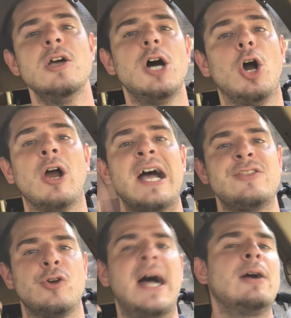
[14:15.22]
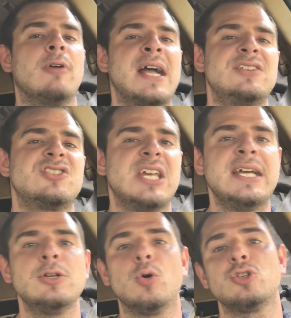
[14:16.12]
are either outright
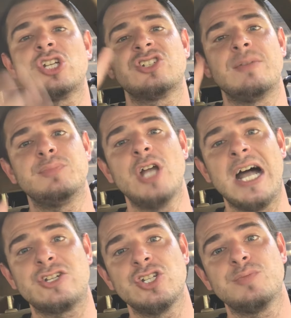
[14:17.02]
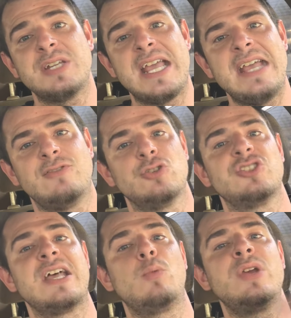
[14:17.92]
sin or just obnoxious behaviors
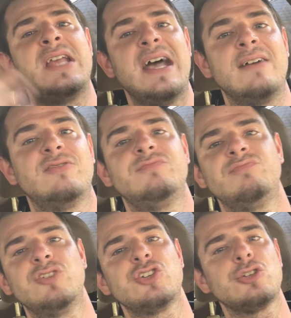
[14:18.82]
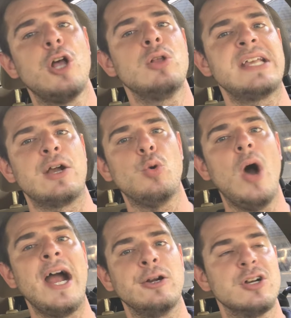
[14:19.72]
that we have slowly
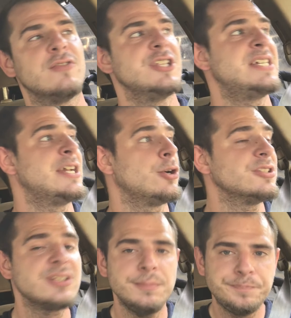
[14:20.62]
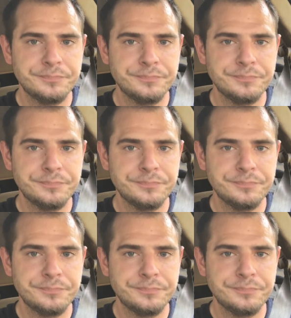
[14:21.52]
acquired over the years.